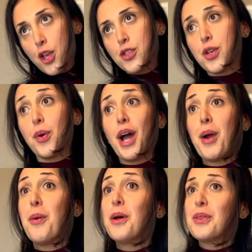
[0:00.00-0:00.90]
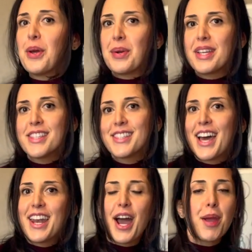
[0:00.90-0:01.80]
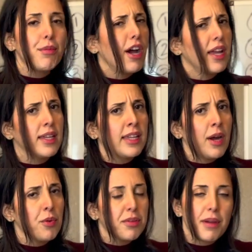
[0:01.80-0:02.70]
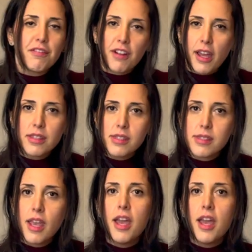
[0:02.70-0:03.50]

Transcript: So I will notice that I'm not hanging out with my friends.